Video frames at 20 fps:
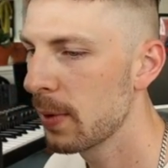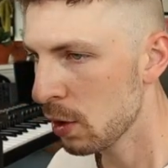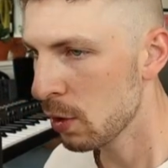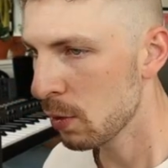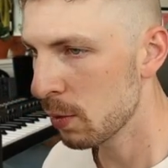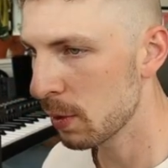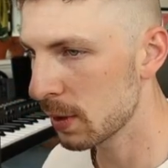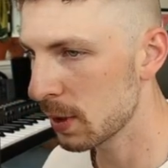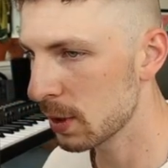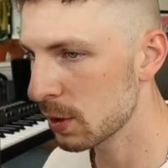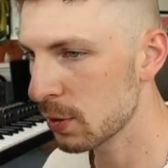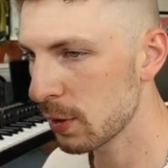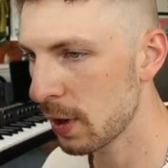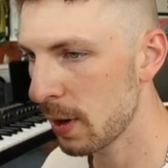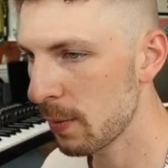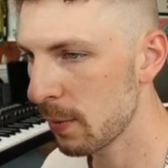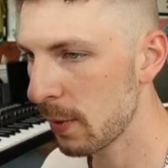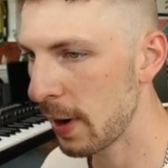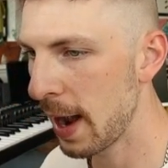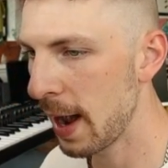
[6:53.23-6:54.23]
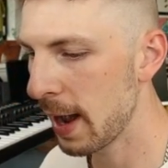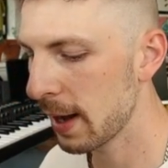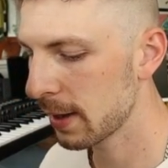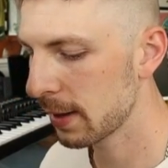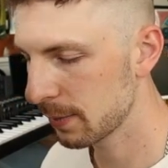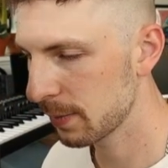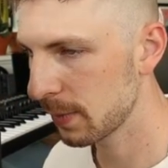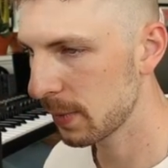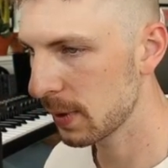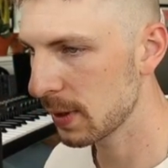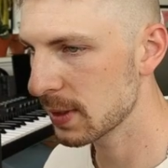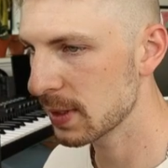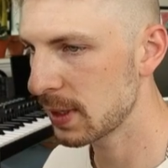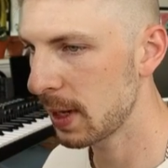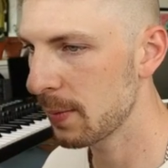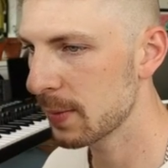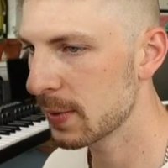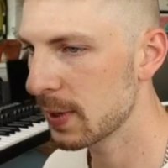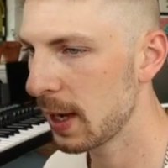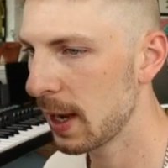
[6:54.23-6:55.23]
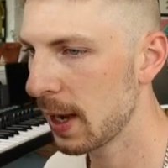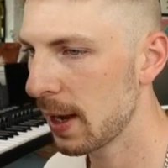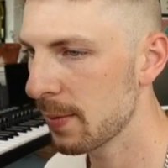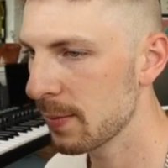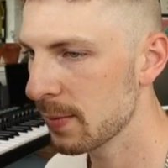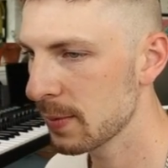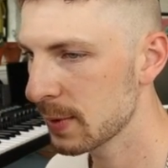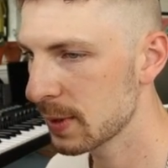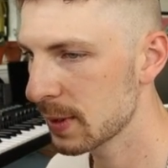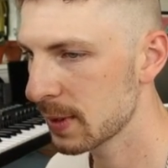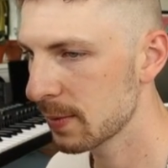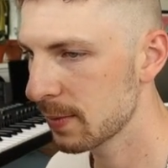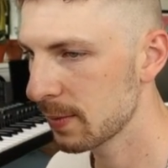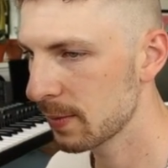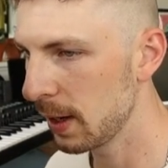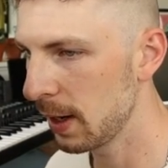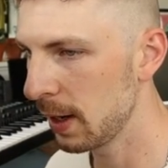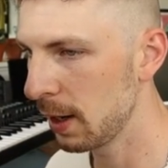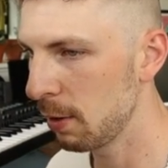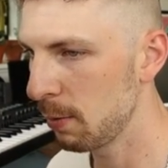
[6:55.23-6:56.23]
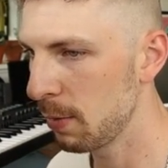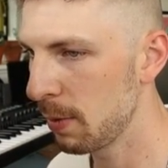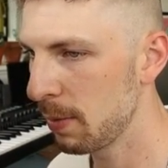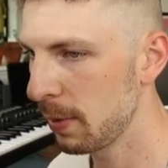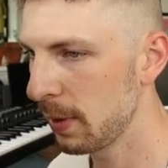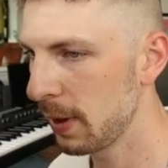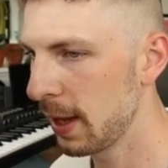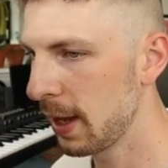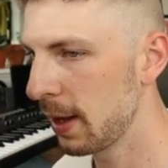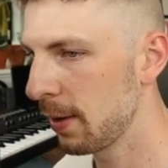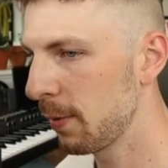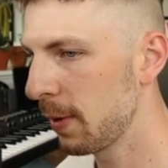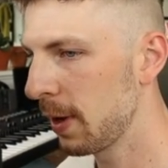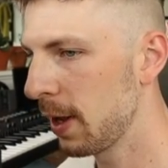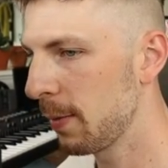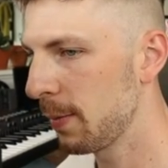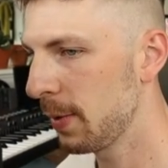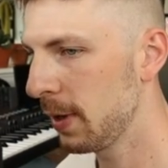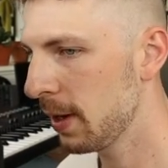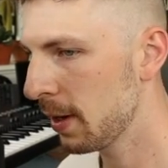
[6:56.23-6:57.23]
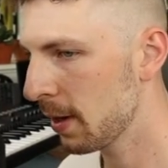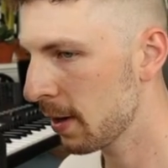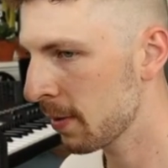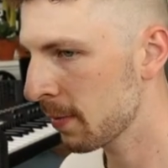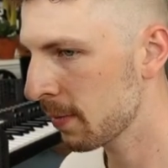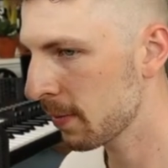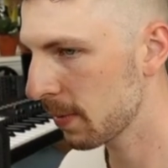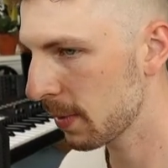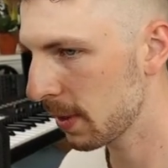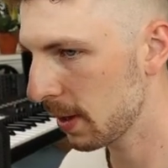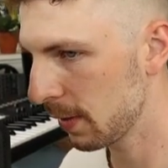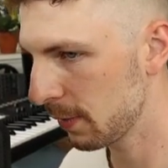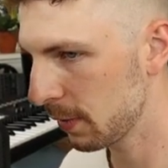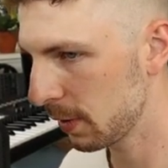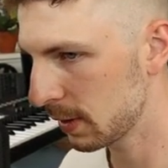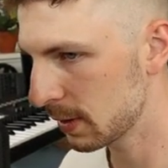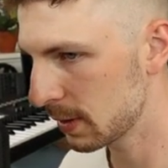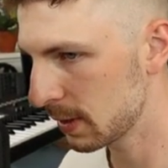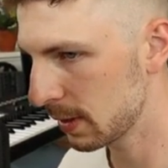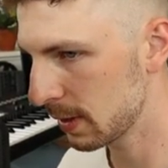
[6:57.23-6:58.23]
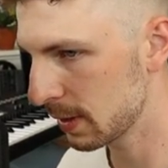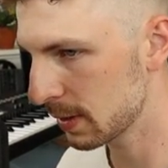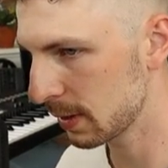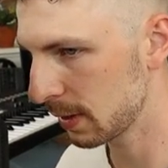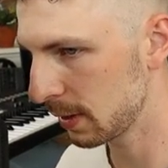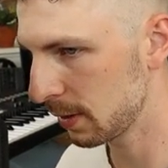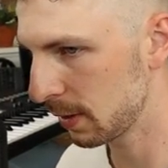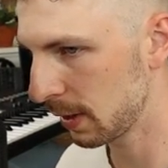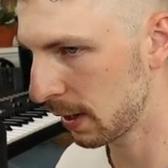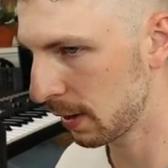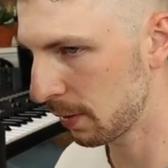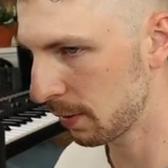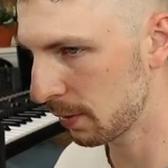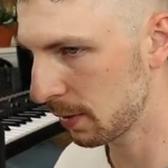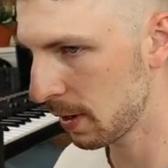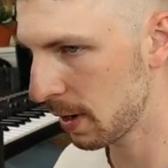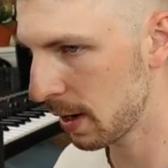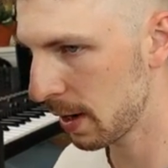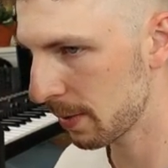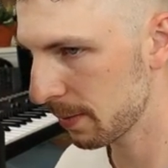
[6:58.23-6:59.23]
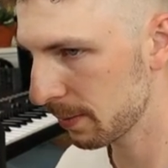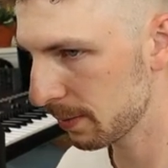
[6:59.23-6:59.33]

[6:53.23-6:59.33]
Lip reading: With the drum rack, sometimes it'll be playing way up here. If you can see this little yellow dot,